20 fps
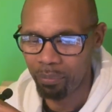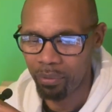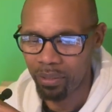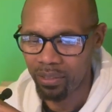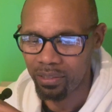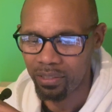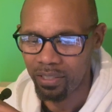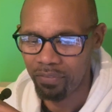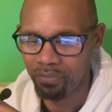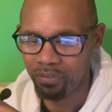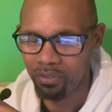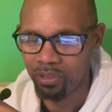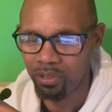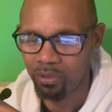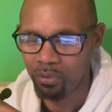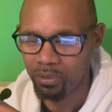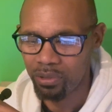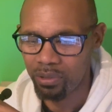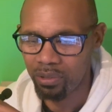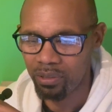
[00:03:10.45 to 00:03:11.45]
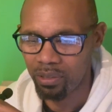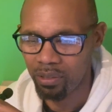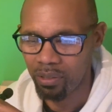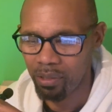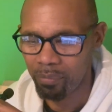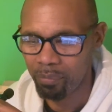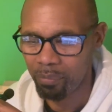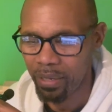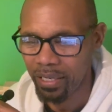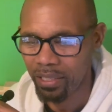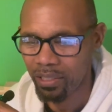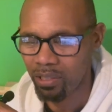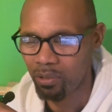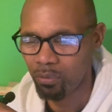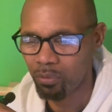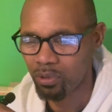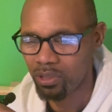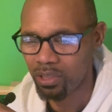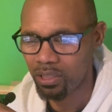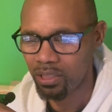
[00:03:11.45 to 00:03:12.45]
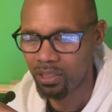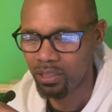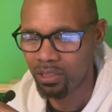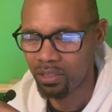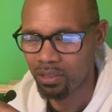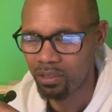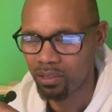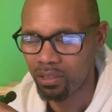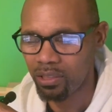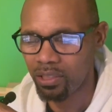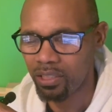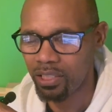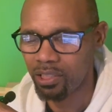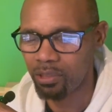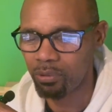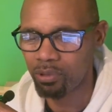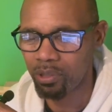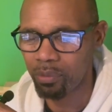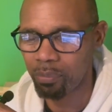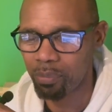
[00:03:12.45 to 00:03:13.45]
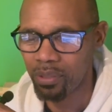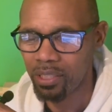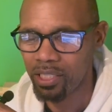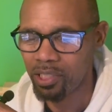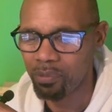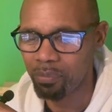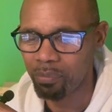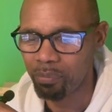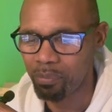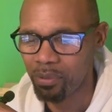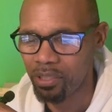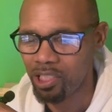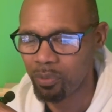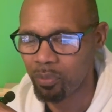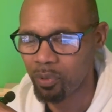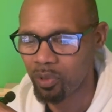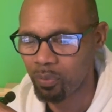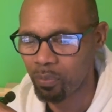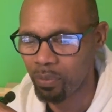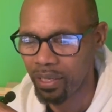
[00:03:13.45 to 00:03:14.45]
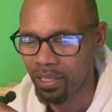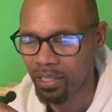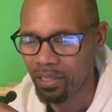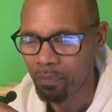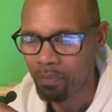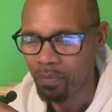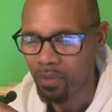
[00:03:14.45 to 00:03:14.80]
But definitely there was a bike that was in the ditch, was a policeman's bike.